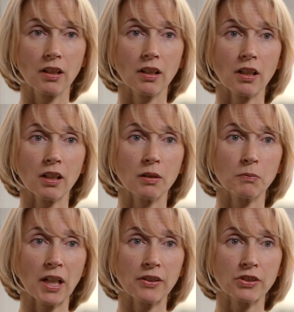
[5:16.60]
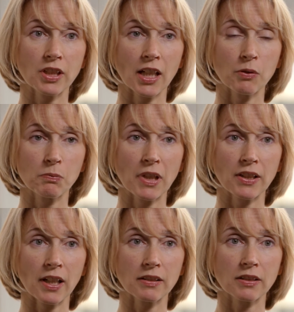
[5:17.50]
And the chair would make
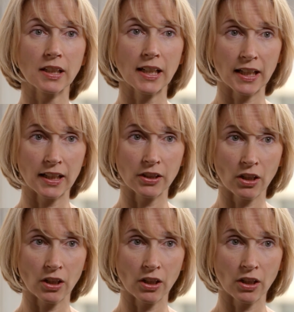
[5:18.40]
that clearly